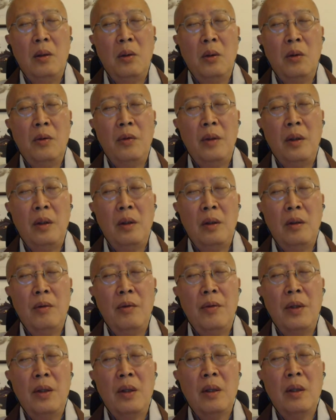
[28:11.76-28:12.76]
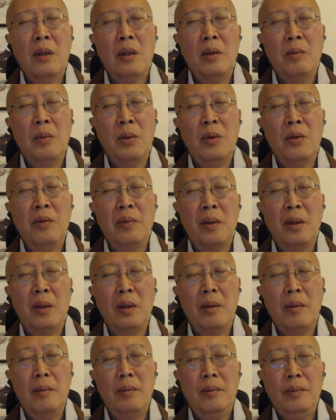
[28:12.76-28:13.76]
you'll feel the physical
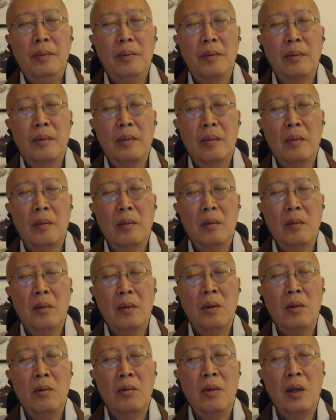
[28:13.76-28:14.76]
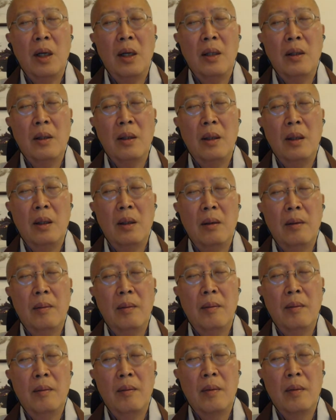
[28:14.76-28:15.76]
movement, the rising
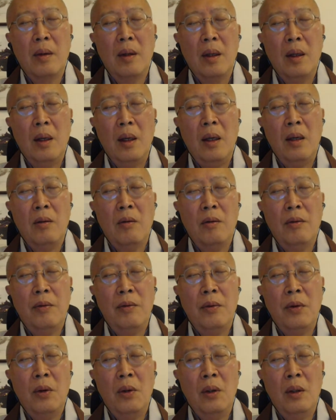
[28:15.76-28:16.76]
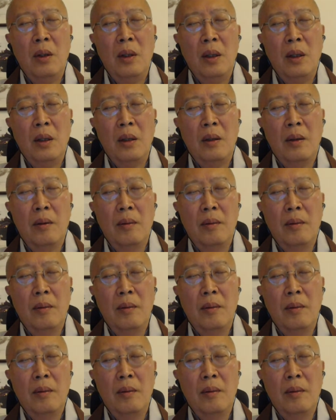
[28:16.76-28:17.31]
and falling